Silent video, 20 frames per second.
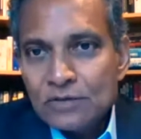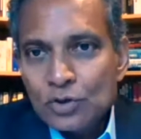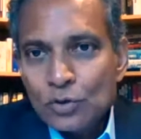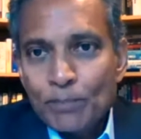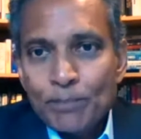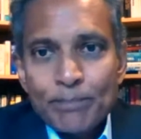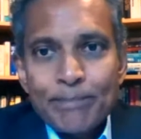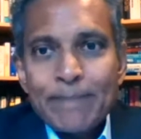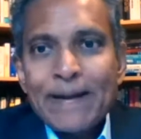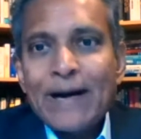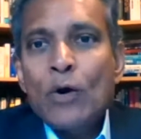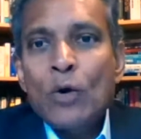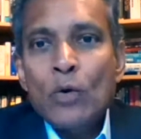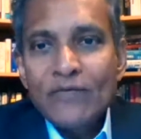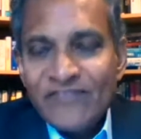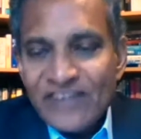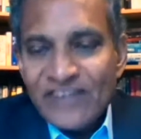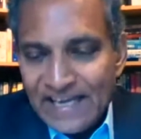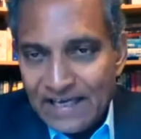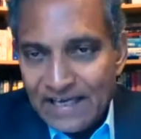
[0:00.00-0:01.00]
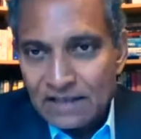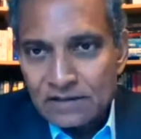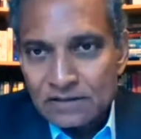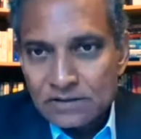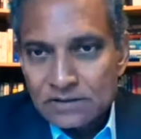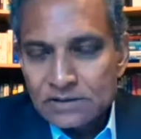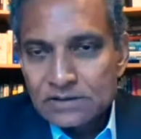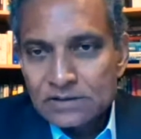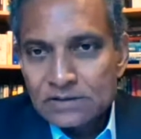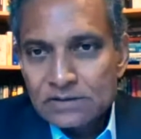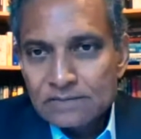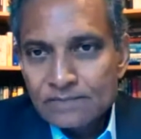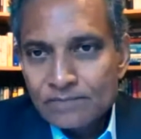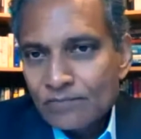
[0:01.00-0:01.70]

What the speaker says: to power vehicles,